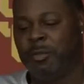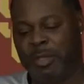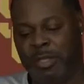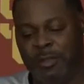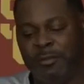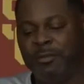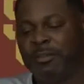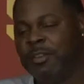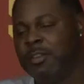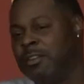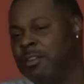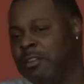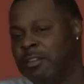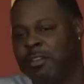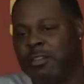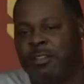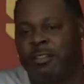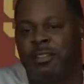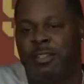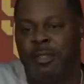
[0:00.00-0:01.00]
play for
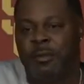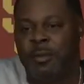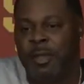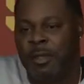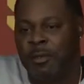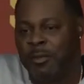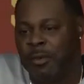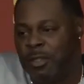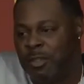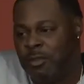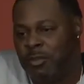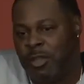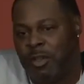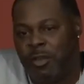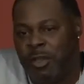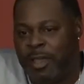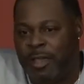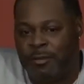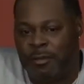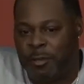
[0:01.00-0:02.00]
your teammate when you
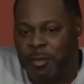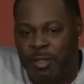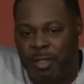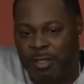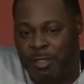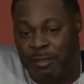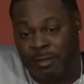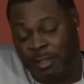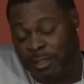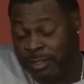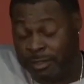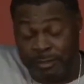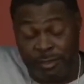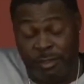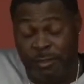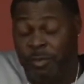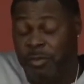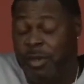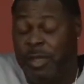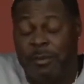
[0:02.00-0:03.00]
don't have the ball,
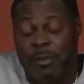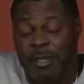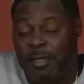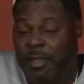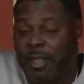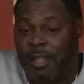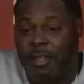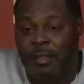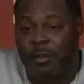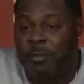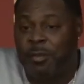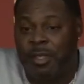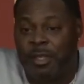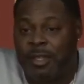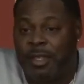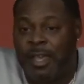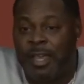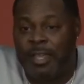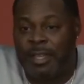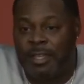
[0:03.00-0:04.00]
you're probably not going to be a
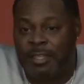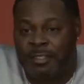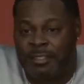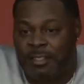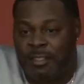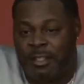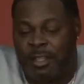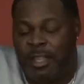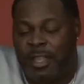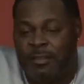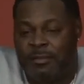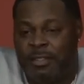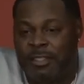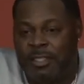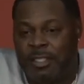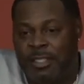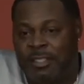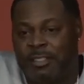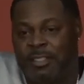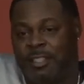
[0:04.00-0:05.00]
guy that's going to have a
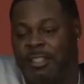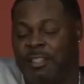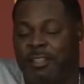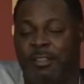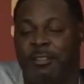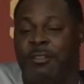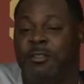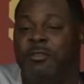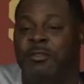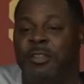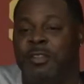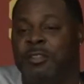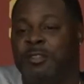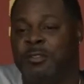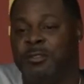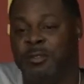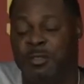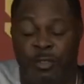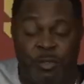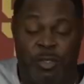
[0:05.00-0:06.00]
chance to get on the
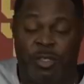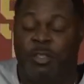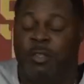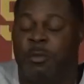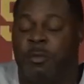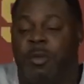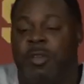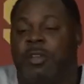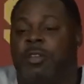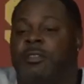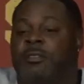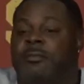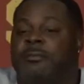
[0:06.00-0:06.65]
field to get the ball.